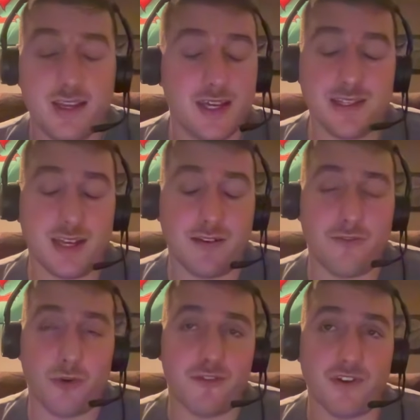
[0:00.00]
he's hitting
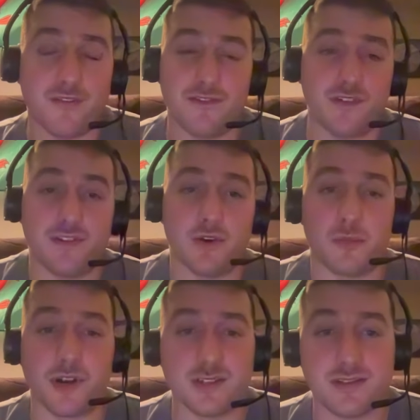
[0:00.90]
45 to 50
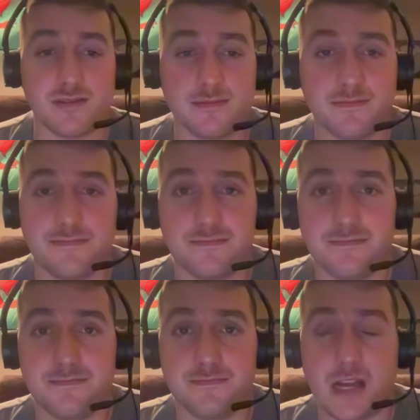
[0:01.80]
home runs.
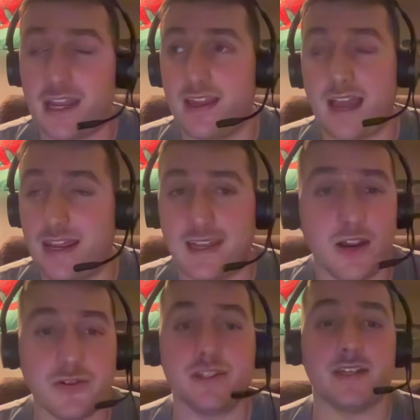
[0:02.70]
I can I
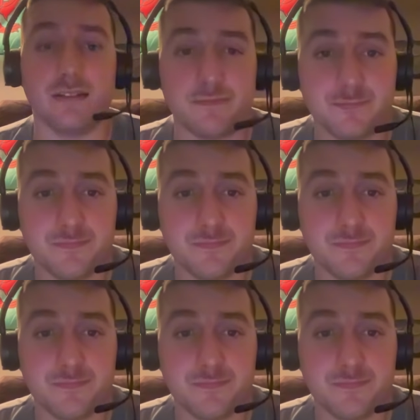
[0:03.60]
guarantee it.